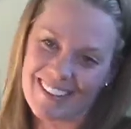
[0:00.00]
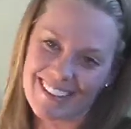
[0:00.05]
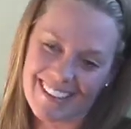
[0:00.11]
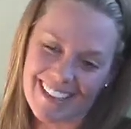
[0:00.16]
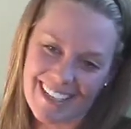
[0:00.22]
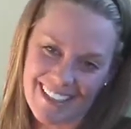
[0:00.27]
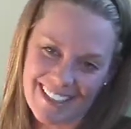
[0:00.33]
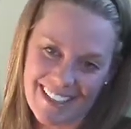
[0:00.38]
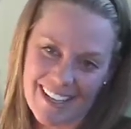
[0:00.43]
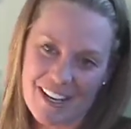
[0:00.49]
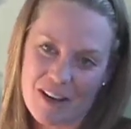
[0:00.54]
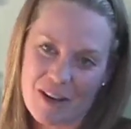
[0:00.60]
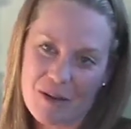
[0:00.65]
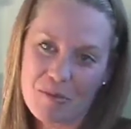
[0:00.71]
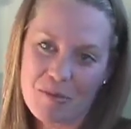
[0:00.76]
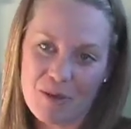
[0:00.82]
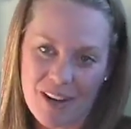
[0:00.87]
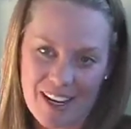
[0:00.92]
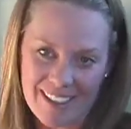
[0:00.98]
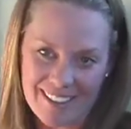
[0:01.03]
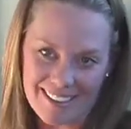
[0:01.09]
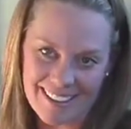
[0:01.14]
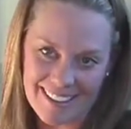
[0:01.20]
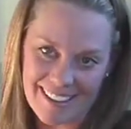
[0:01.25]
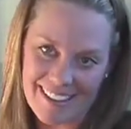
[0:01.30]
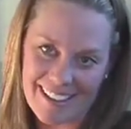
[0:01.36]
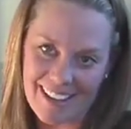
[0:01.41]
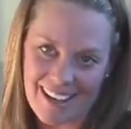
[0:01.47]
Danielle
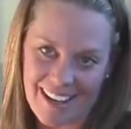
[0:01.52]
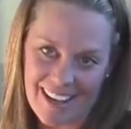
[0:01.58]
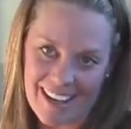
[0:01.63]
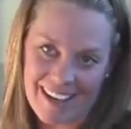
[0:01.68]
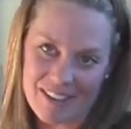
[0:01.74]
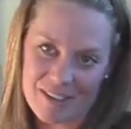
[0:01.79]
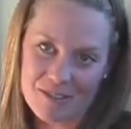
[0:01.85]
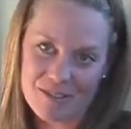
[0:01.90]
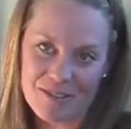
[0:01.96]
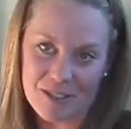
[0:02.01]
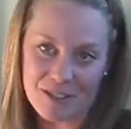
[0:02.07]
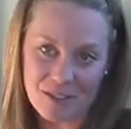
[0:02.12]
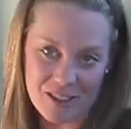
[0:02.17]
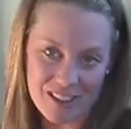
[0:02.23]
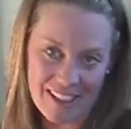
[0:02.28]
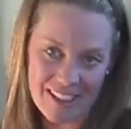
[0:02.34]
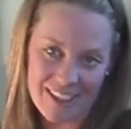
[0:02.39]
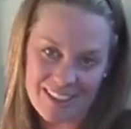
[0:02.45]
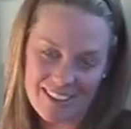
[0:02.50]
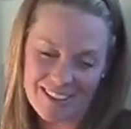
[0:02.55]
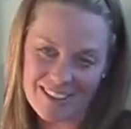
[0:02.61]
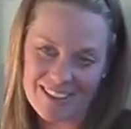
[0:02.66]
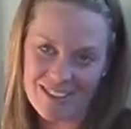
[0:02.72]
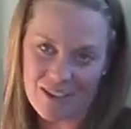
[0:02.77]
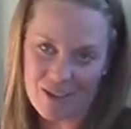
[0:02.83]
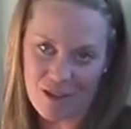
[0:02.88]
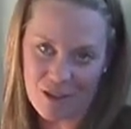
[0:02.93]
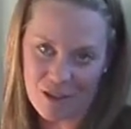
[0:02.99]
Pricing. I am 28 years
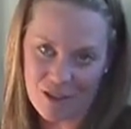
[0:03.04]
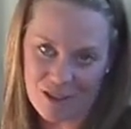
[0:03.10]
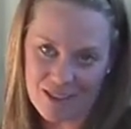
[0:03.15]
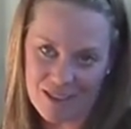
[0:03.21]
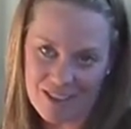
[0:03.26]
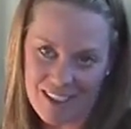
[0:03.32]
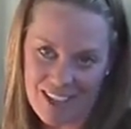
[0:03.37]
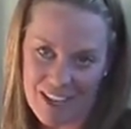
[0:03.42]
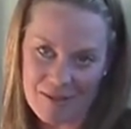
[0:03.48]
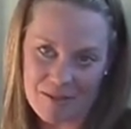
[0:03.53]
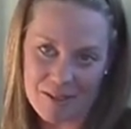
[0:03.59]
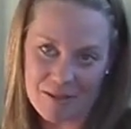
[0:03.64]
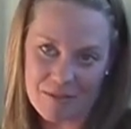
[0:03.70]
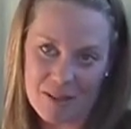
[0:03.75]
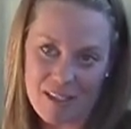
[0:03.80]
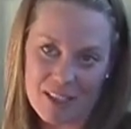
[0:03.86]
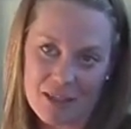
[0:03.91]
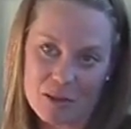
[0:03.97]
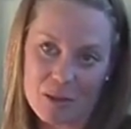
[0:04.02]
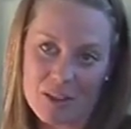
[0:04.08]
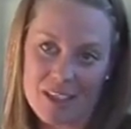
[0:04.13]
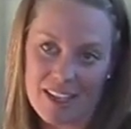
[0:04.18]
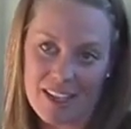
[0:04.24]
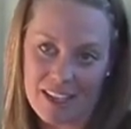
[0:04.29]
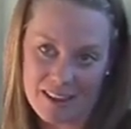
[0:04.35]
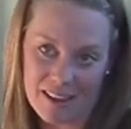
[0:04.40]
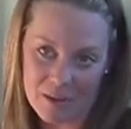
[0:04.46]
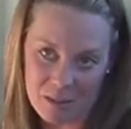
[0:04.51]
old. I'm in my
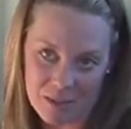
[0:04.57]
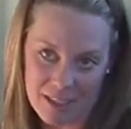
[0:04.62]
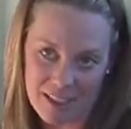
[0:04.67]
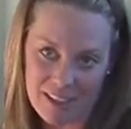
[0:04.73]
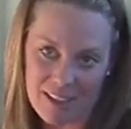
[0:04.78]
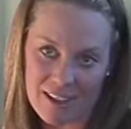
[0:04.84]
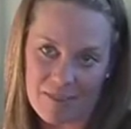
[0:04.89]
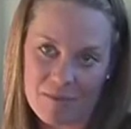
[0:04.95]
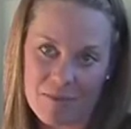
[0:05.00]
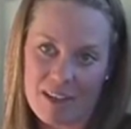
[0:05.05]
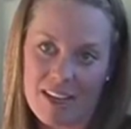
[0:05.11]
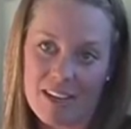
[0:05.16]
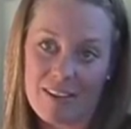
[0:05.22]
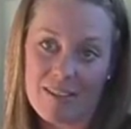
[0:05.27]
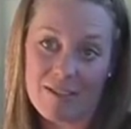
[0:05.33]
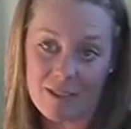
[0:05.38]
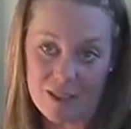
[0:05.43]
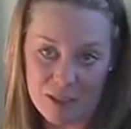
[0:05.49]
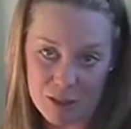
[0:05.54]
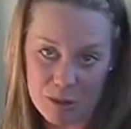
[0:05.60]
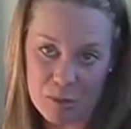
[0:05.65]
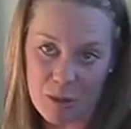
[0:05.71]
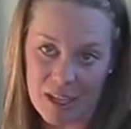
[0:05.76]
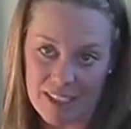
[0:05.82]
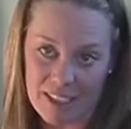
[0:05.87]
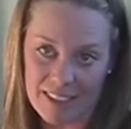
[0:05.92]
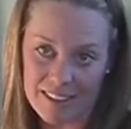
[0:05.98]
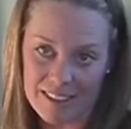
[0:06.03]
28th week of my first
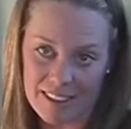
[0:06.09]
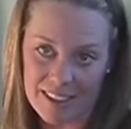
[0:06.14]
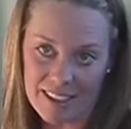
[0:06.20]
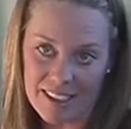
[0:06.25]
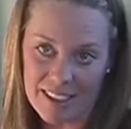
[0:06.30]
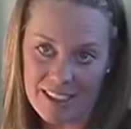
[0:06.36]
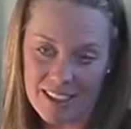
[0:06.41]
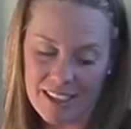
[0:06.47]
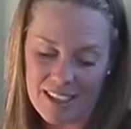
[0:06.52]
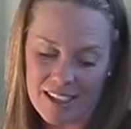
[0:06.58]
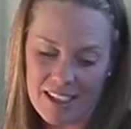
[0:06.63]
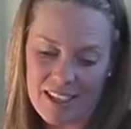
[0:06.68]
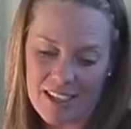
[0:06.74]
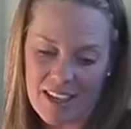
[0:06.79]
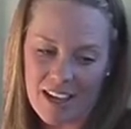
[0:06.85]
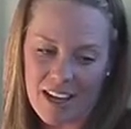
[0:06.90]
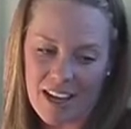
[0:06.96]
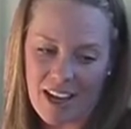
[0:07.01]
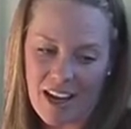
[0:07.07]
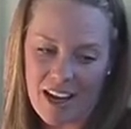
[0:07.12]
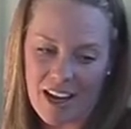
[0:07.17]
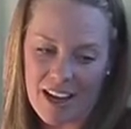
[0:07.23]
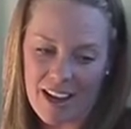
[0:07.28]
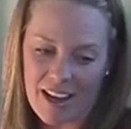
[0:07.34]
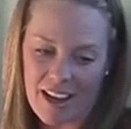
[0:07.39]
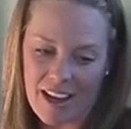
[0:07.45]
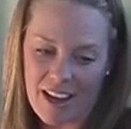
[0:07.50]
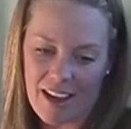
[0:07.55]
pregnancy.
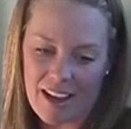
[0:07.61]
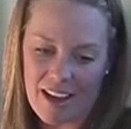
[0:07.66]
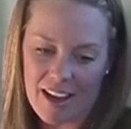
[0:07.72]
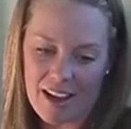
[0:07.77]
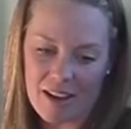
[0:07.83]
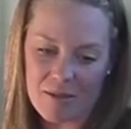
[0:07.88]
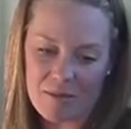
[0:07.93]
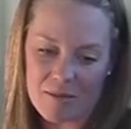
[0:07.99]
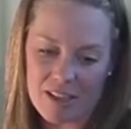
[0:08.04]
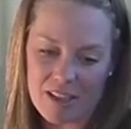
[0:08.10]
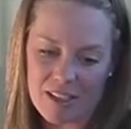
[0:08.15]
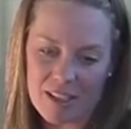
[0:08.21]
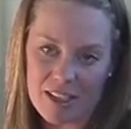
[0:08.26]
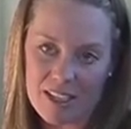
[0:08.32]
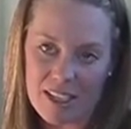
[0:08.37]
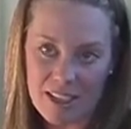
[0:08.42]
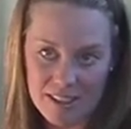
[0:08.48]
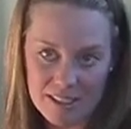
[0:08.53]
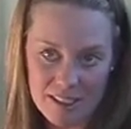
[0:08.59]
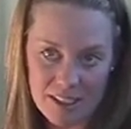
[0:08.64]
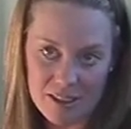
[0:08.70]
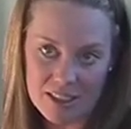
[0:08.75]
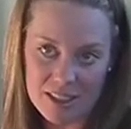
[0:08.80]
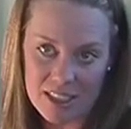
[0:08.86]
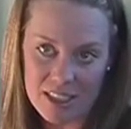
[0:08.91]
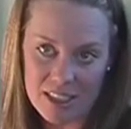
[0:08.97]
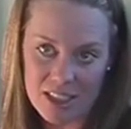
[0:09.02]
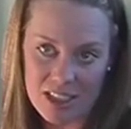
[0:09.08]
I am an ESL
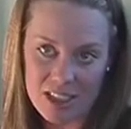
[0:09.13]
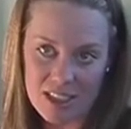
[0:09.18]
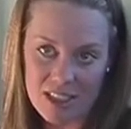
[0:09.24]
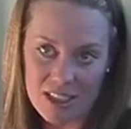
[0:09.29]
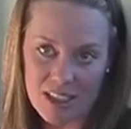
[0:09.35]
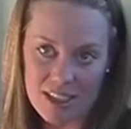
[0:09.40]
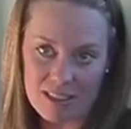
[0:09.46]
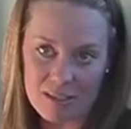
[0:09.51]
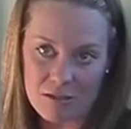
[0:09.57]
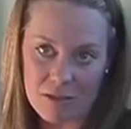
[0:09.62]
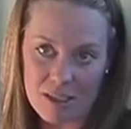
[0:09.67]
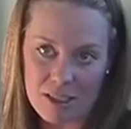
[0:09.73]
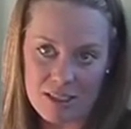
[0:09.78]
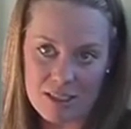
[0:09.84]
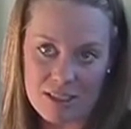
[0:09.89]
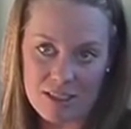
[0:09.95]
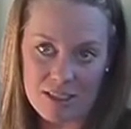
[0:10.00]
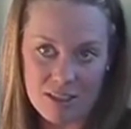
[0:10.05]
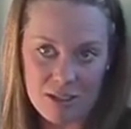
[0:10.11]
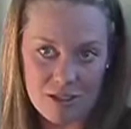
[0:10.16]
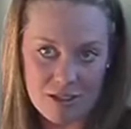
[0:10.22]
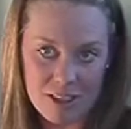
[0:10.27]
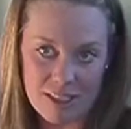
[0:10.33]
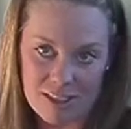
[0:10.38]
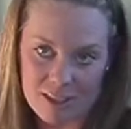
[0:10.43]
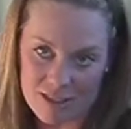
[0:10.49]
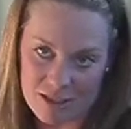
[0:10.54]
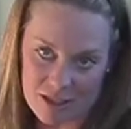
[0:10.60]
teacher as well as a yoga
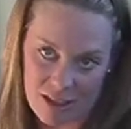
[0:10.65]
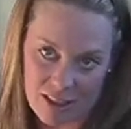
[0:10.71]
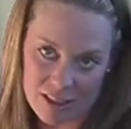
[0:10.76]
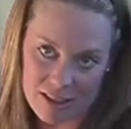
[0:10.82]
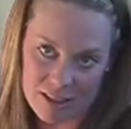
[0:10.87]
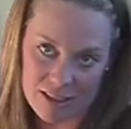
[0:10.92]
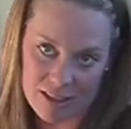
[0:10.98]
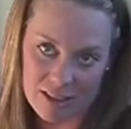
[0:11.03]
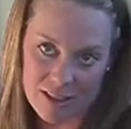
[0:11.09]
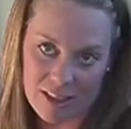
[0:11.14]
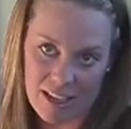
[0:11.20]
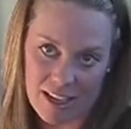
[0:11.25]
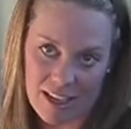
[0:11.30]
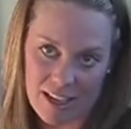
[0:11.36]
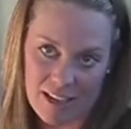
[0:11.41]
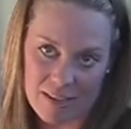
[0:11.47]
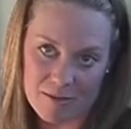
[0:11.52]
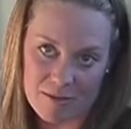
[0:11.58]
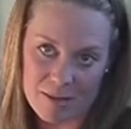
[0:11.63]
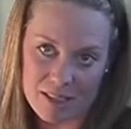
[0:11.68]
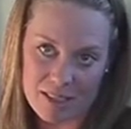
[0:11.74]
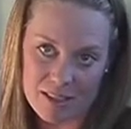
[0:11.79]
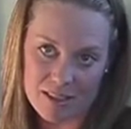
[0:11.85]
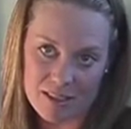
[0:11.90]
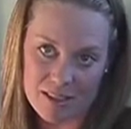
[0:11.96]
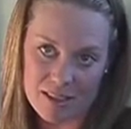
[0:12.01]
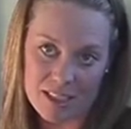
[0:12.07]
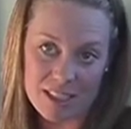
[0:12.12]
instructor. I've
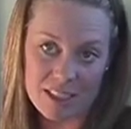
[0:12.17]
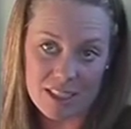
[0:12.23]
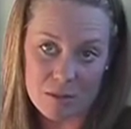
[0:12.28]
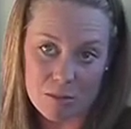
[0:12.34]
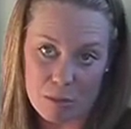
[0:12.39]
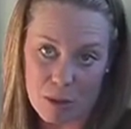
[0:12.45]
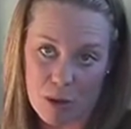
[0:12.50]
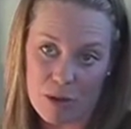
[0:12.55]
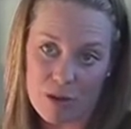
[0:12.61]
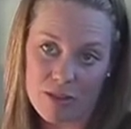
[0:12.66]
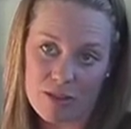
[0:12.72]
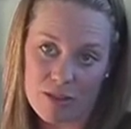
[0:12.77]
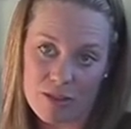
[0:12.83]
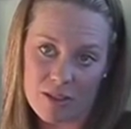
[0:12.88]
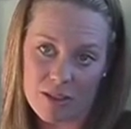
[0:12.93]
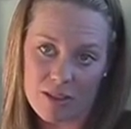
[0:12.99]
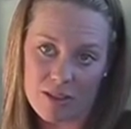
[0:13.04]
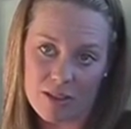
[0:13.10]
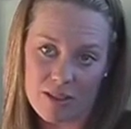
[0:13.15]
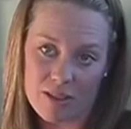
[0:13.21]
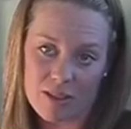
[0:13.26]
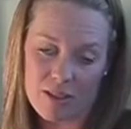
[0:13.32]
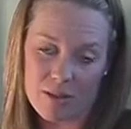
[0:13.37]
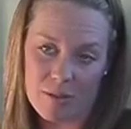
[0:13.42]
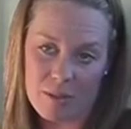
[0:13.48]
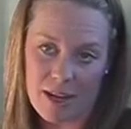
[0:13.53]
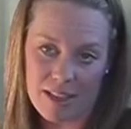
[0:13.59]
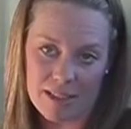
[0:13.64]
been teaching both for
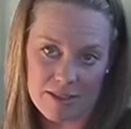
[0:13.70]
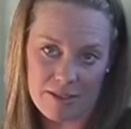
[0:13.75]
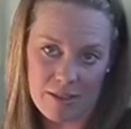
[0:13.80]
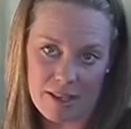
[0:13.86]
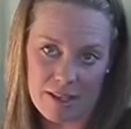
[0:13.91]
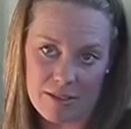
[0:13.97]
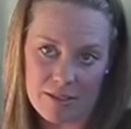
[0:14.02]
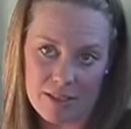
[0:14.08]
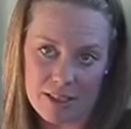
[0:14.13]
the past 5